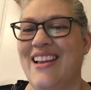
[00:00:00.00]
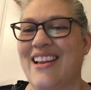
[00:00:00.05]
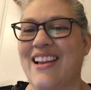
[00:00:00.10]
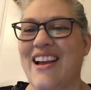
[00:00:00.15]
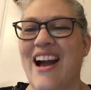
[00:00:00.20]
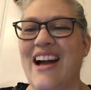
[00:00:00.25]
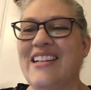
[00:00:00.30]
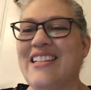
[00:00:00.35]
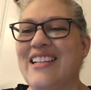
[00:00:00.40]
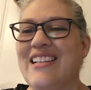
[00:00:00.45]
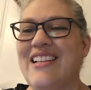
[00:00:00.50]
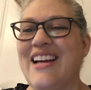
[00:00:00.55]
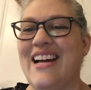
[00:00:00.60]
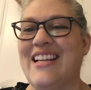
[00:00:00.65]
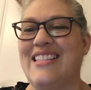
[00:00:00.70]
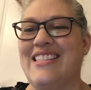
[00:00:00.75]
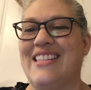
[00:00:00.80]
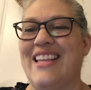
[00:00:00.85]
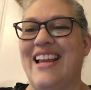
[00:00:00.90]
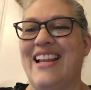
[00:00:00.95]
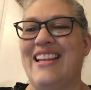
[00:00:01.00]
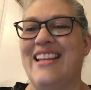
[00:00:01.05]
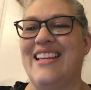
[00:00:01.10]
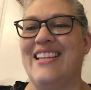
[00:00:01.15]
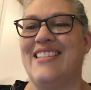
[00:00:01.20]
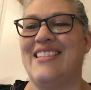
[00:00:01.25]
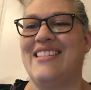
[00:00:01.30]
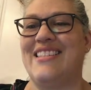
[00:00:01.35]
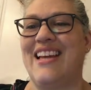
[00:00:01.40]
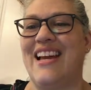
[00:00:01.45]
God did not send
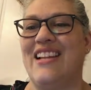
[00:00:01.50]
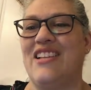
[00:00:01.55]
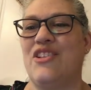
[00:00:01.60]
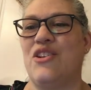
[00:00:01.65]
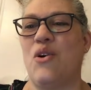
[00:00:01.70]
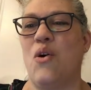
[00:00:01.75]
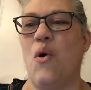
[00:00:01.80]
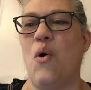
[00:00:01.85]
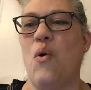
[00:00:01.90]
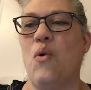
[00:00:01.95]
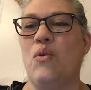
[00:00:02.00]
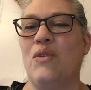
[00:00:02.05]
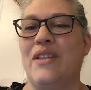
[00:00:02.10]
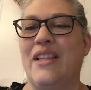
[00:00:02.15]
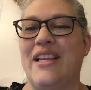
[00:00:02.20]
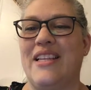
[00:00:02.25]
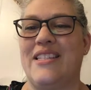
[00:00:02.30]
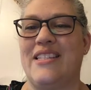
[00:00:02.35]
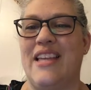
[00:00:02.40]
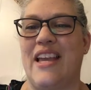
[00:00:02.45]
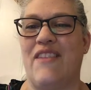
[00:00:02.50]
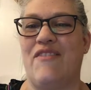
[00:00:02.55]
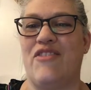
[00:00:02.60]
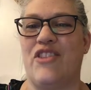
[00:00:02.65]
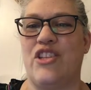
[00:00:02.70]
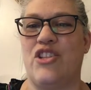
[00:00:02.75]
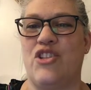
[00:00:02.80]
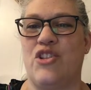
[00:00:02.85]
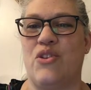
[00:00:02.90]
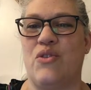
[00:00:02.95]
his son to only save
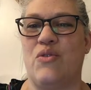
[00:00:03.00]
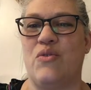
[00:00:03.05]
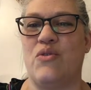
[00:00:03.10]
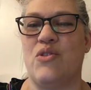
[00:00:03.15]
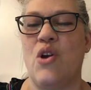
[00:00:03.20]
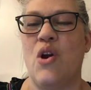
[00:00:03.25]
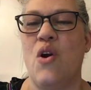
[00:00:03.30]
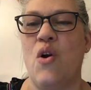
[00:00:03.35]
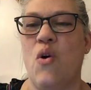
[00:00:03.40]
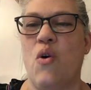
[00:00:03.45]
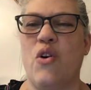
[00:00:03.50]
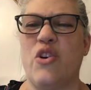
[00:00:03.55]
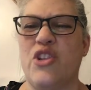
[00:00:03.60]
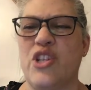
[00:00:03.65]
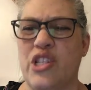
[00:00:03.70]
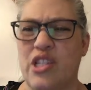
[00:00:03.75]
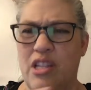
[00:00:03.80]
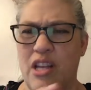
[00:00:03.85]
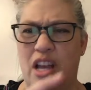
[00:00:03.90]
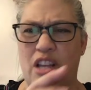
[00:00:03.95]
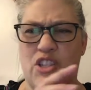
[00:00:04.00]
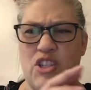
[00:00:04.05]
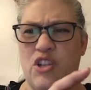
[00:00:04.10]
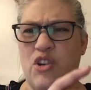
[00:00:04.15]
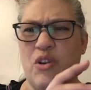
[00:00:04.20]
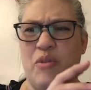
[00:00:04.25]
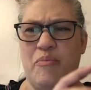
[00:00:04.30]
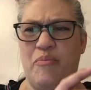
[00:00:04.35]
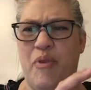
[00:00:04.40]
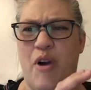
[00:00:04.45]
the Jews or just a
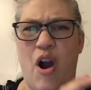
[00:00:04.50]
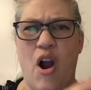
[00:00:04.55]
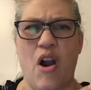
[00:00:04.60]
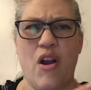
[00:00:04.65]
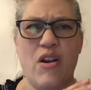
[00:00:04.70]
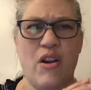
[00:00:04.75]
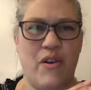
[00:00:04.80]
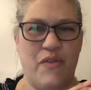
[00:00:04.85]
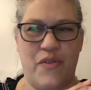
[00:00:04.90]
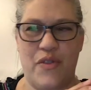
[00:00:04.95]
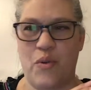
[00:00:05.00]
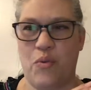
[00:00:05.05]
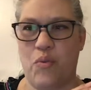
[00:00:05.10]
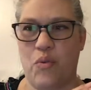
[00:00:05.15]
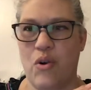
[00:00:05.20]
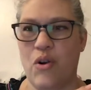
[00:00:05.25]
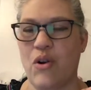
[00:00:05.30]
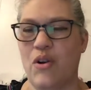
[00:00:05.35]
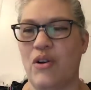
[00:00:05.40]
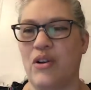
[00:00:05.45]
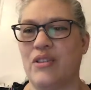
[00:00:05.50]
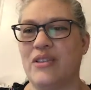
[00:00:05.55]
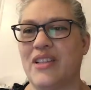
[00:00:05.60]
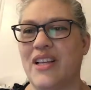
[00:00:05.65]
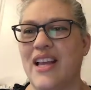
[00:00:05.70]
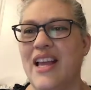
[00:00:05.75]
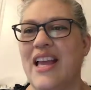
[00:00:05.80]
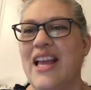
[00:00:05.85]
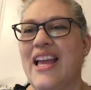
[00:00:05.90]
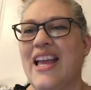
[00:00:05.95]
certain part of the world.
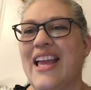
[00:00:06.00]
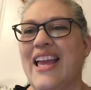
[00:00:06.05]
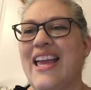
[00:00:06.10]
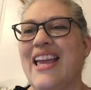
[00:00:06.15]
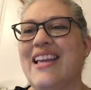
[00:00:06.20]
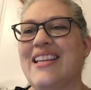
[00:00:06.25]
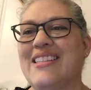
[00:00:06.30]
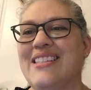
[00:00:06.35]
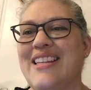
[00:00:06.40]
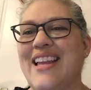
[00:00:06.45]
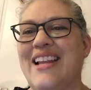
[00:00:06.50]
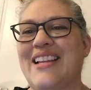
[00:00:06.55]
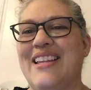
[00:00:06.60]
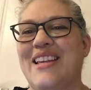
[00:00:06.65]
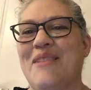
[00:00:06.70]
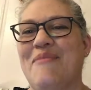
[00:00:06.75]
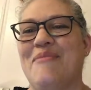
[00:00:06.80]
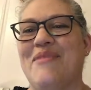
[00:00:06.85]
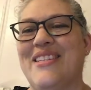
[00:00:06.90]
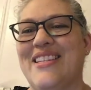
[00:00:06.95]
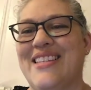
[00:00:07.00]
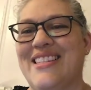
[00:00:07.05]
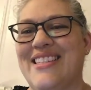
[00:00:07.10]
He sent him to